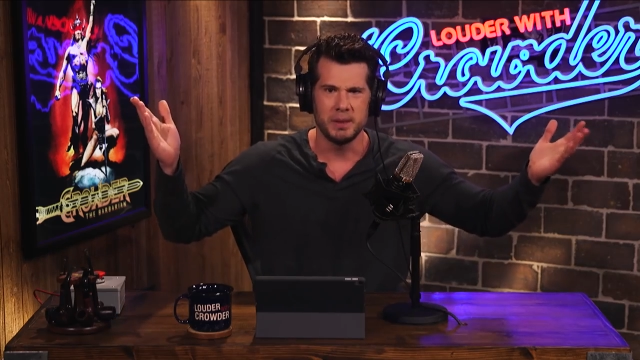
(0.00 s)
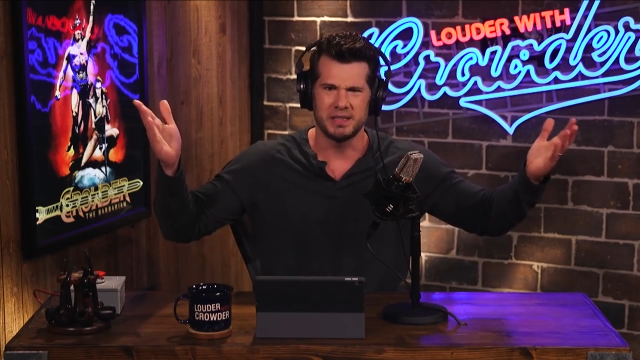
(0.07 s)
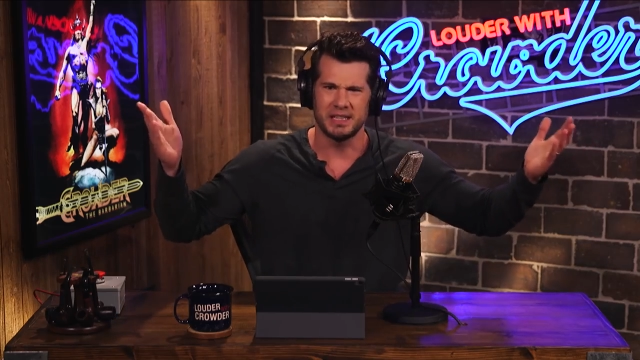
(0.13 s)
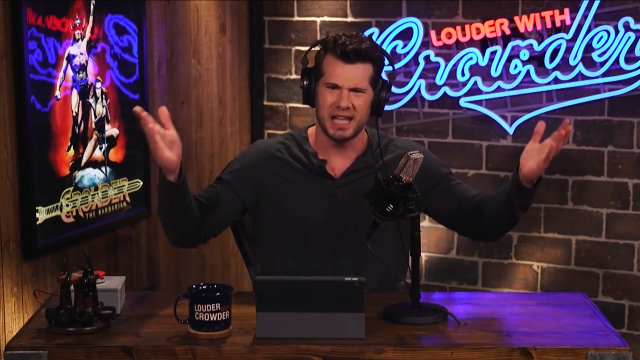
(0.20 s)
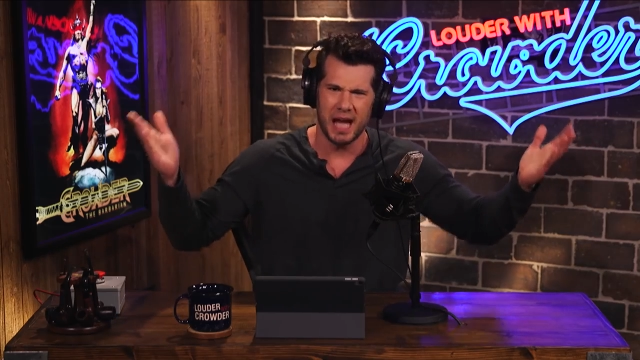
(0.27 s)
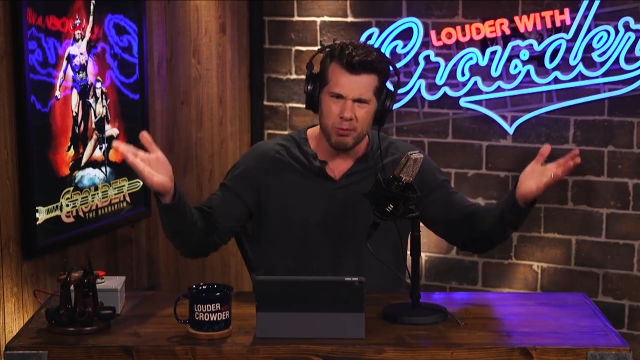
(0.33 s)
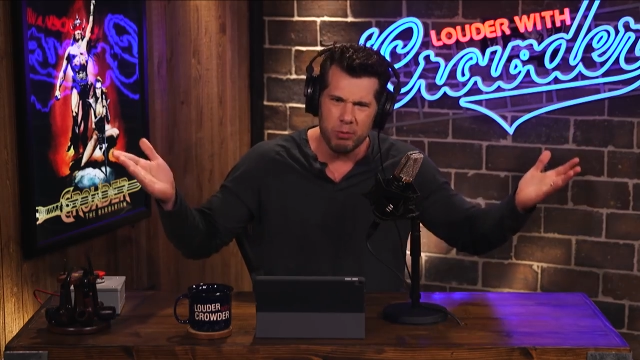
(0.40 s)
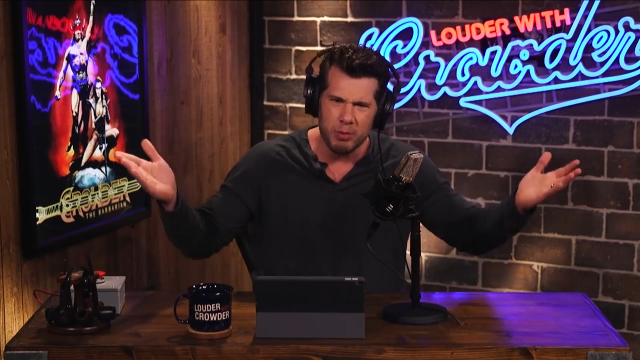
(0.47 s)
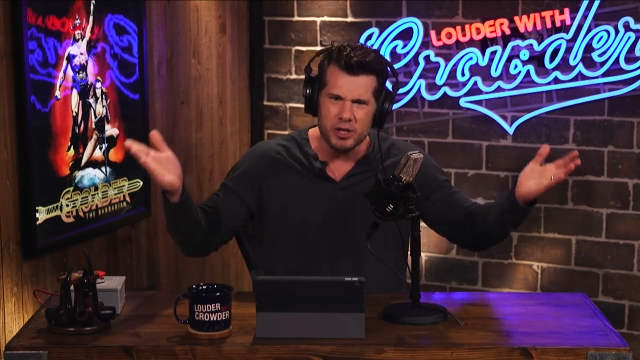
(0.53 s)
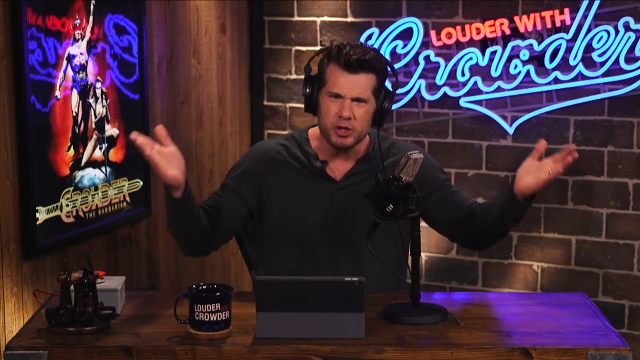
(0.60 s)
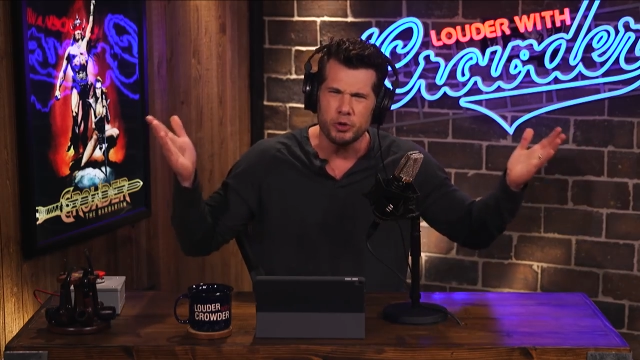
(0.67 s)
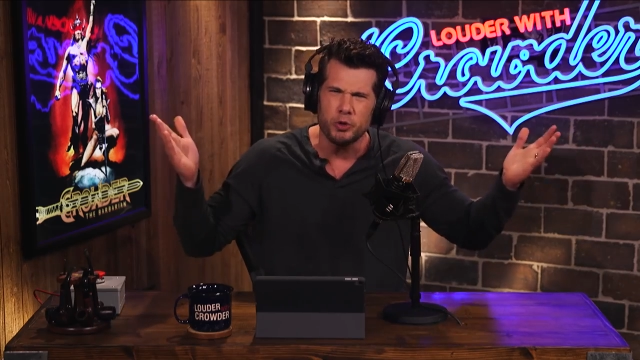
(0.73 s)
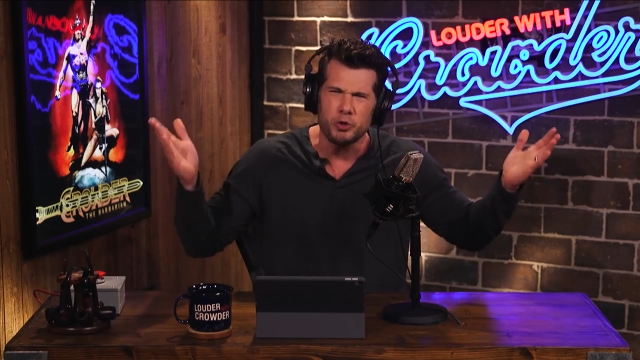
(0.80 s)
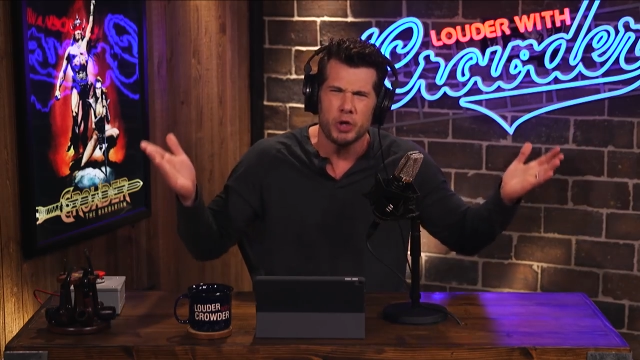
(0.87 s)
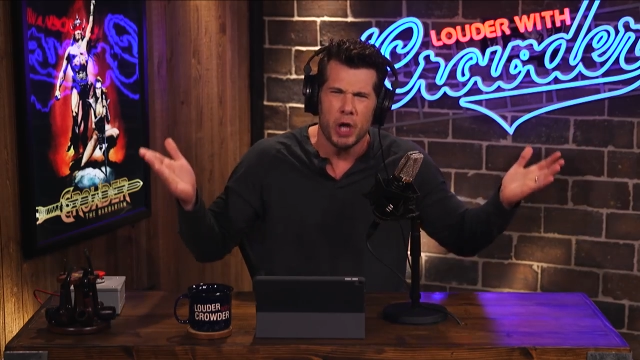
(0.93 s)
But to compliment
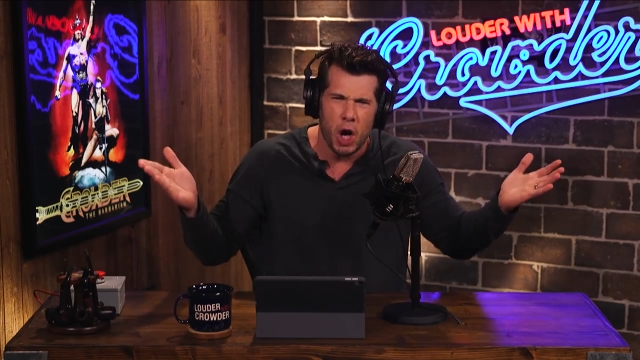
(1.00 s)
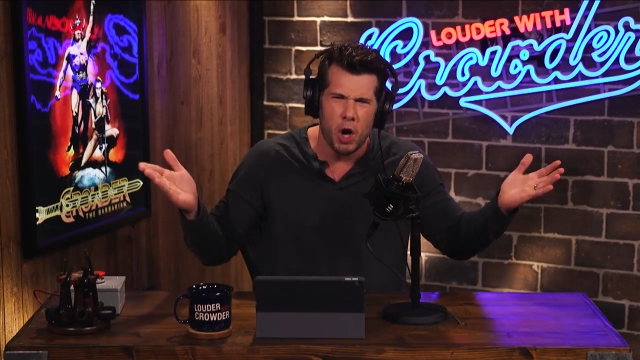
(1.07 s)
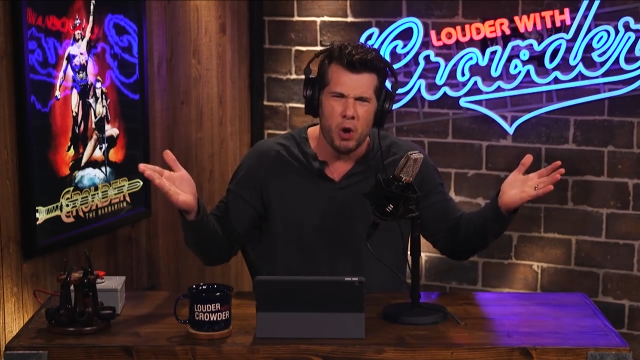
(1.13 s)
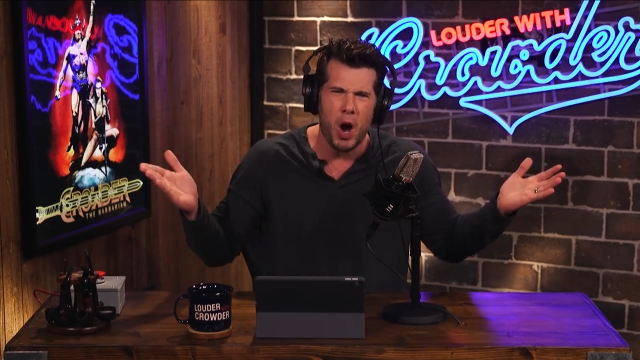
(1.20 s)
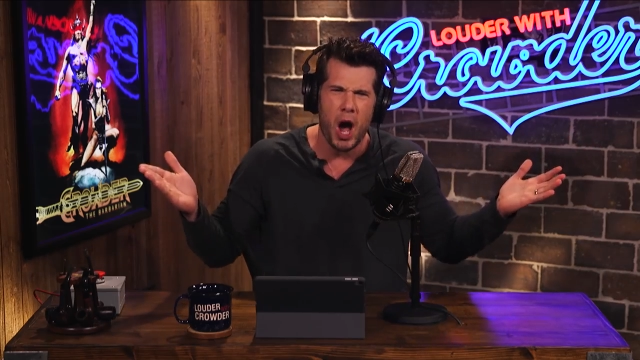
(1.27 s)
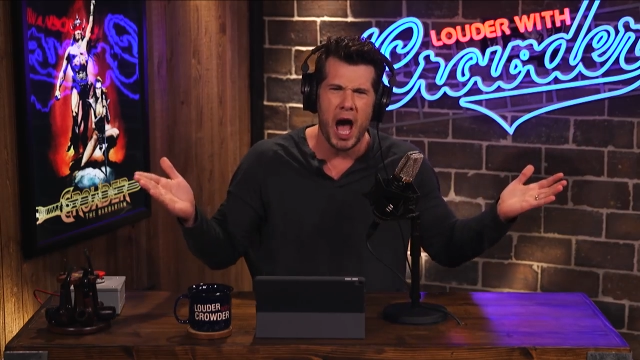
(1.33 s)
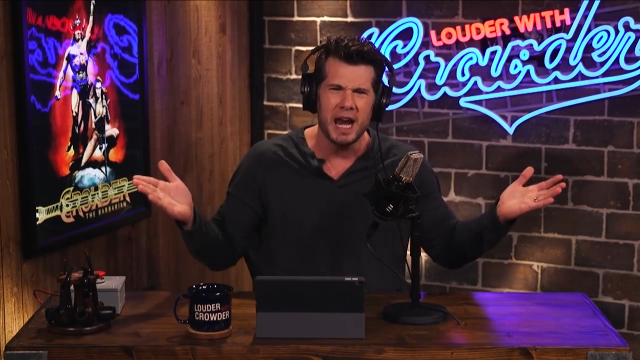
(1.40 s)
Trudeau